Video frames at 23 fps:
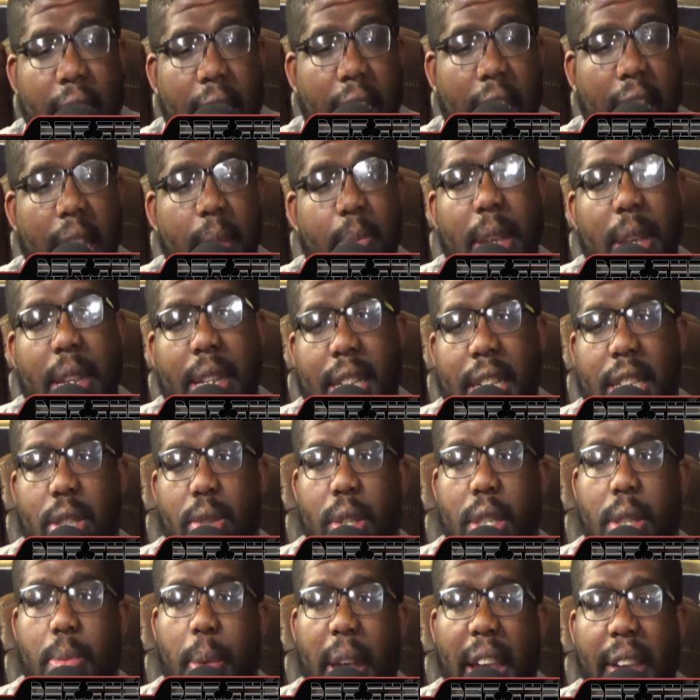he been
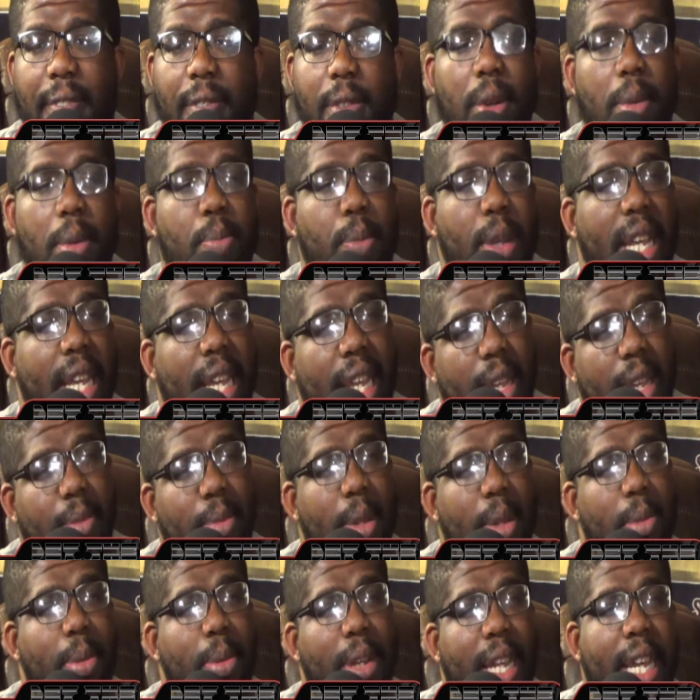disrespectful to me and he
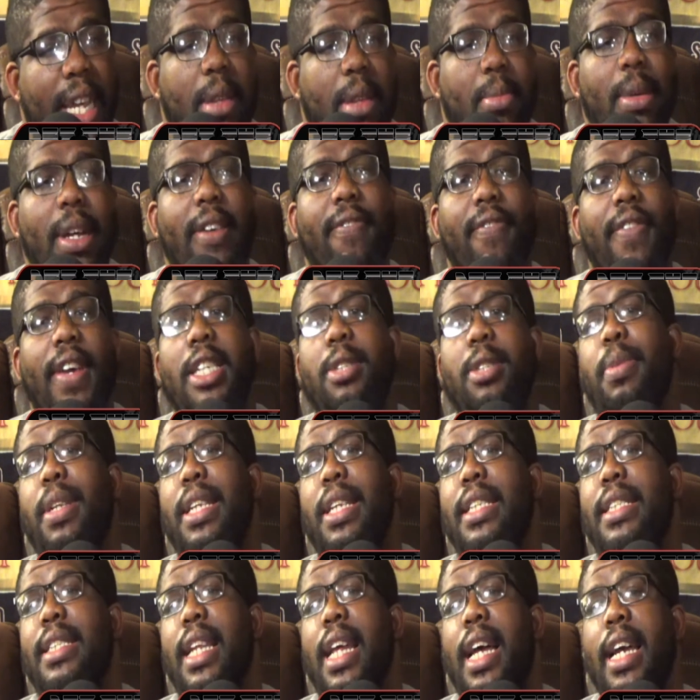been playing in my face. But
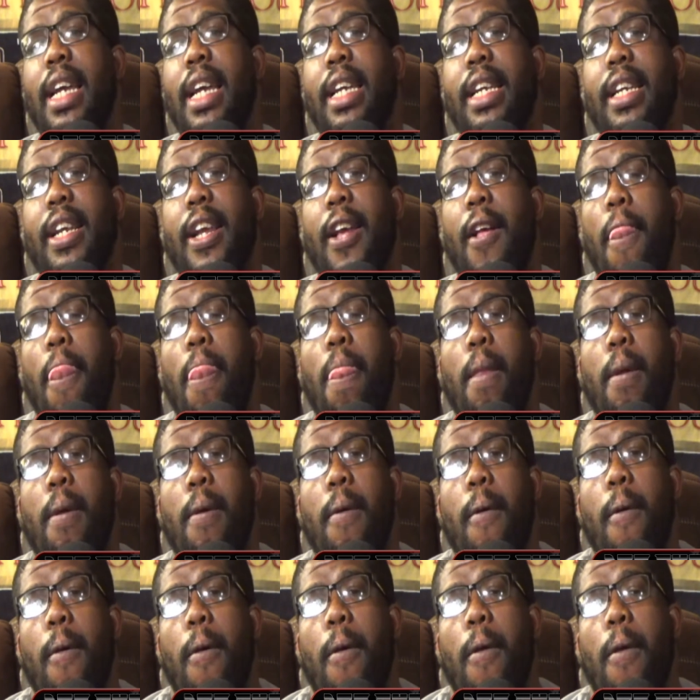it's like,
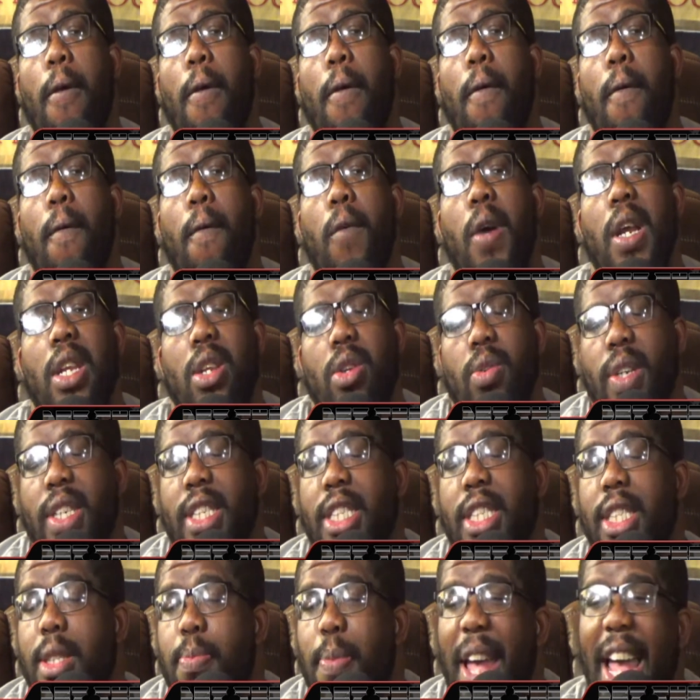what do you
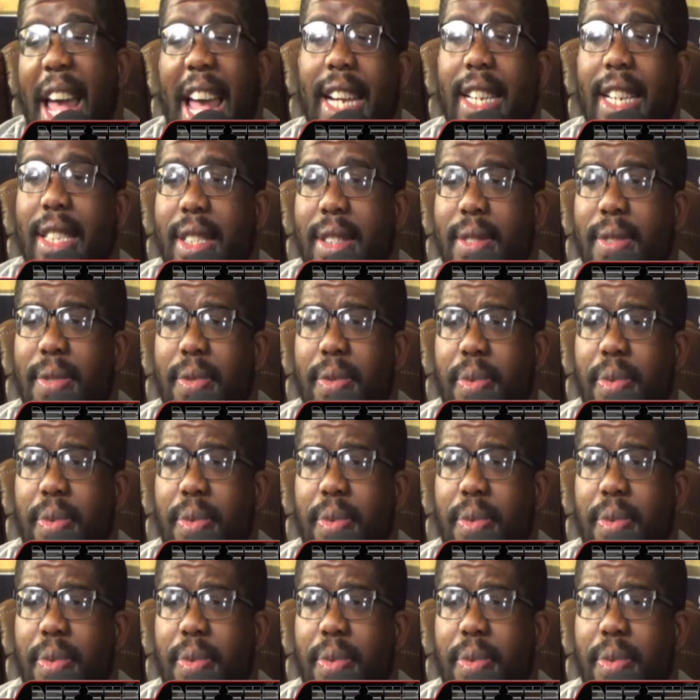expect?